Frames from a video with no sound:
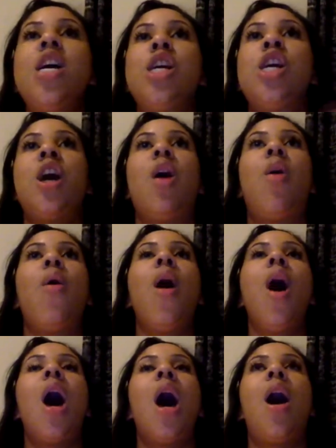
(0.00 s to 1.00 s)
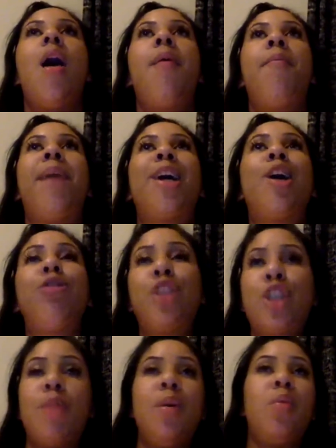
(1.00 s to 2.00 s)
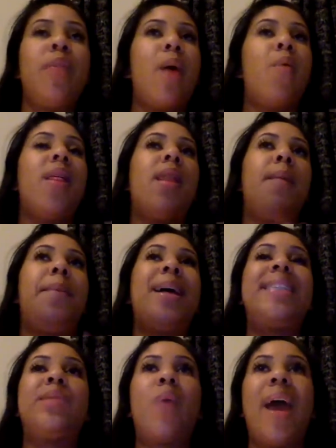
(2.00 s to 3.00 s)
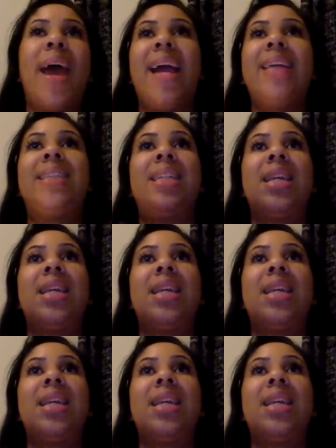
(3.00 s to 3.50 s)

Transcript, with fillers: You know, um, my coach told me that one of the best ways